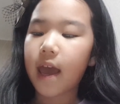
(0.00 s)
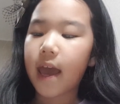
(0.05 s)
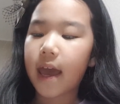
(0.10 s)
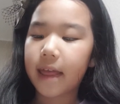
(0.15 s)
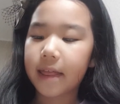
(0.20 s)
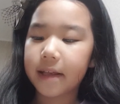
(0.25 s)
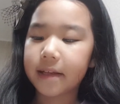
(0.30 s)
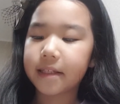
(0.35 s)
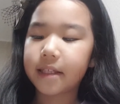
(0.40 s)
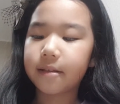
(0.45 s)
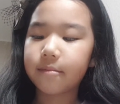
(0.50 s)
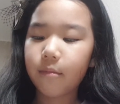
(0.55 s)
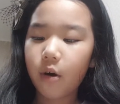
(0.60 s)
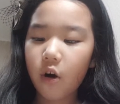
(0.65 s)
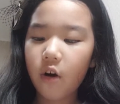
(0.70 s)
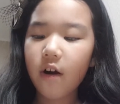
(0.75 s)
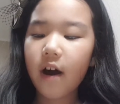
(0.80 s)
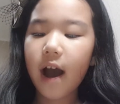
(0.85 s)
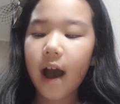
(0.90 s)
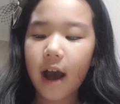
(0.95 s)
in a
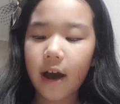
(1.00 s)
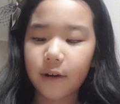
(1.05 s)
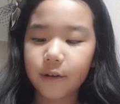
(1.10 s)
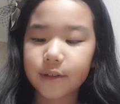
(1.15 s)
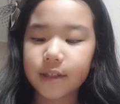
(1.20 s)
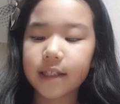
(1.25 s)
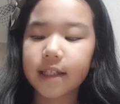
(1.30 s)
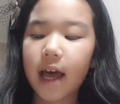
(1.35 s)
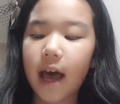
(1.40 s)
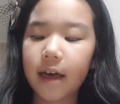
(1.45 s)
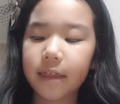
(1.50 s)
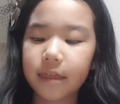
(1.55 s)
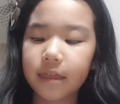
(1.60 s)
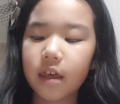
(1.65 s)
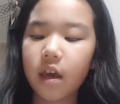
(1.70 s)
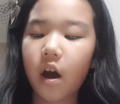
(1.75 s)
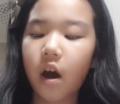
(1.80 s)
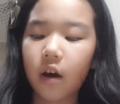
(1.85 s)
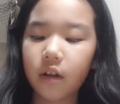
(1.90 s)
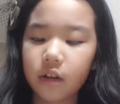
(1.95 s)
small house at
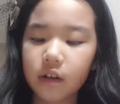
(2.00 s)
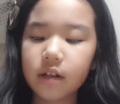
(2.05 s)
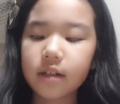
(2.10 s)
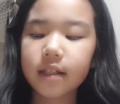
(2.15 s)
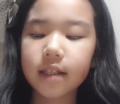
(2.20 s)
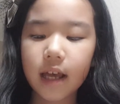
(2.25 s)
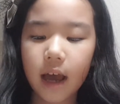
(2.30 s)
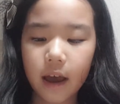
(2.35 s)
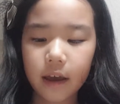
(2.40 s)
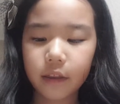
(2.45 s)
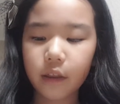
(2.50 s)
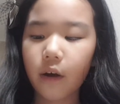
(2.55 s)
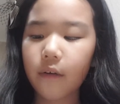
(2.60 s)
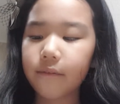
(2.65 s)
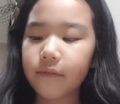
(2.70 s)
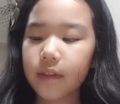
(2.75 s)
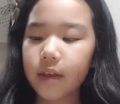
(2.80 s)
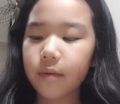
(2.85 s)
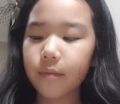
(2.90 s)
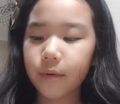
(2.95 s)
the other side of
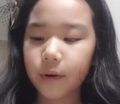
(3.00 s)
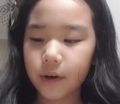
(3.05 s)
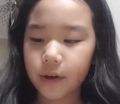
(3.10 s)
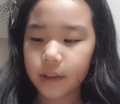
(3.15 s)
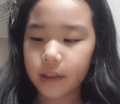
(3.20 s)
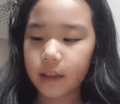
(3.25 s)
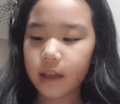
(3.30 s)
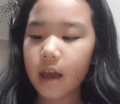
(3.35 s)
the wood.